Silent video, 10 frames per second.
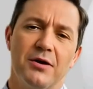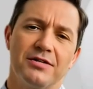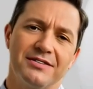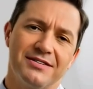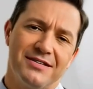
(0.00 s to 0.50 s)

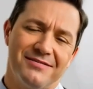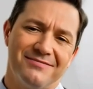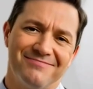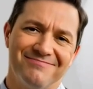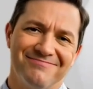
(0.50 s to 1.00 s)
during daily
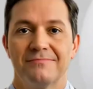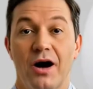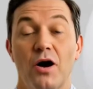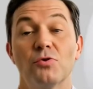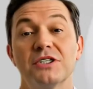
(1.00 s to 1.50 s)

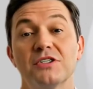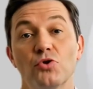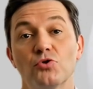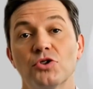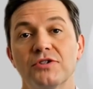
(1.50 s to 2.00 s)
activities.
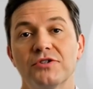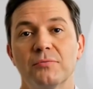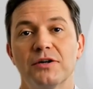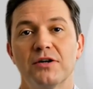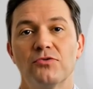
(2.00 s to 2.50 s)

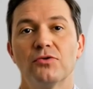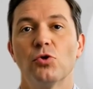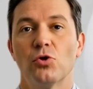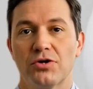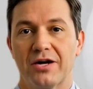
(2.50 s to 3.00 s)
But for
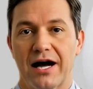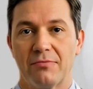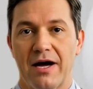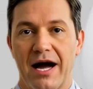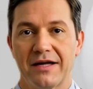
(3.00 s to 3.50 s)
seniors
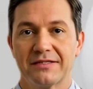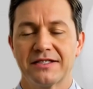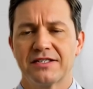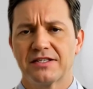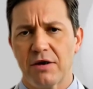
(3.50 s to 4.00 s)
or
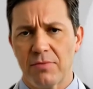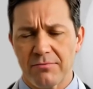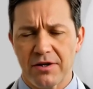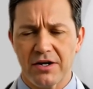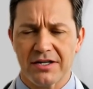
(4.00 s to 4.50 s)
anyone with
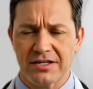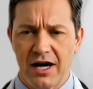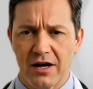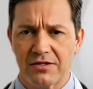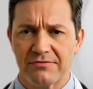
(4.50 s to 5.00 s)
sensitive
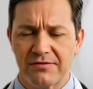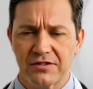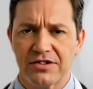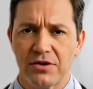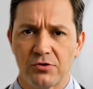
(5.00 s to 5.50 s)
knees,
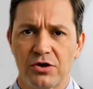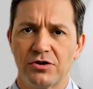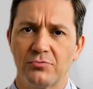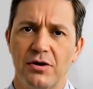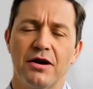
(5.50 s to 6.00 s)
lunges can
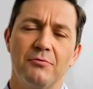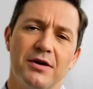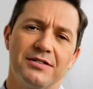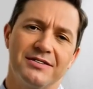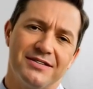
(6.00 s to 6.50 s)
also be
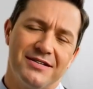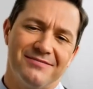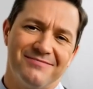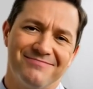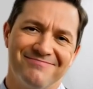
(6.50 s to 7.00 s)
risky
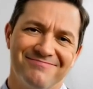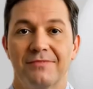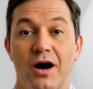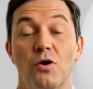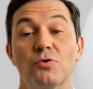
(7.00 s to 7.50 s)
if
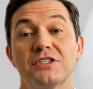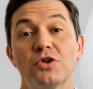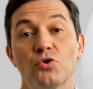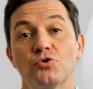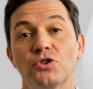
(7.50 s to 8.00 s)
performed
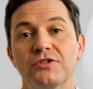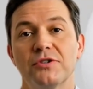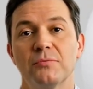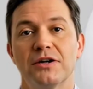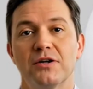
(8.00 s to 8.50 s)
improperly.
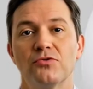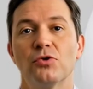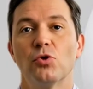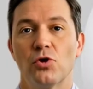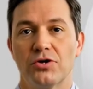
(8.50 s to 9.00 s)

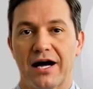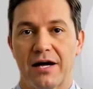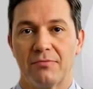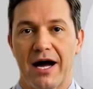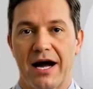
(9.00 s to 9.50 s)

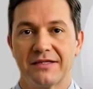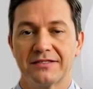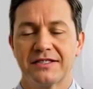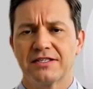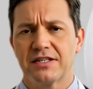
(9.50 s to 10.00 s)
Common
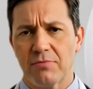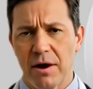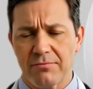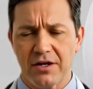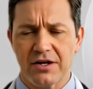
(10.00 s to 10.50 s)
mistakes
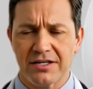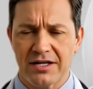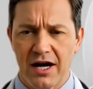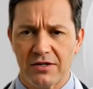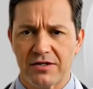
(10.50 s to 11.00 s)
include
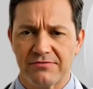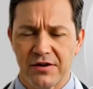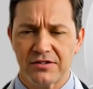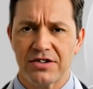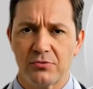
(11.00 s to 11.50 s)
stepping
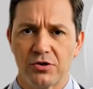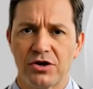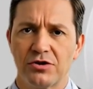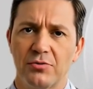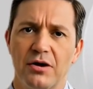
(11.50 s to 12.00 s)
too far
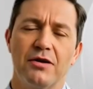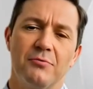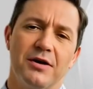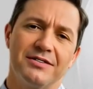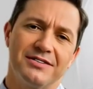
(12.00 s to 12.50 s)
forward,
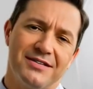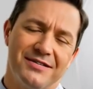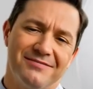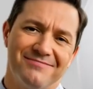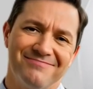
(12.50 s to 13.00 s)
allowing
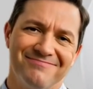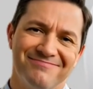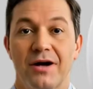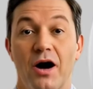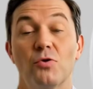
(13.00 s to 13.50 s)
the front
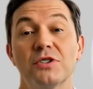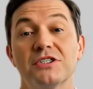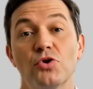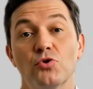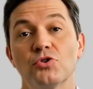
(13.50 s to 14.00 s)
knee to
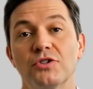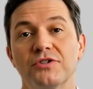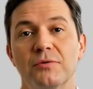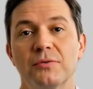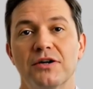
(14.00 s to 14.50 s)
extend past the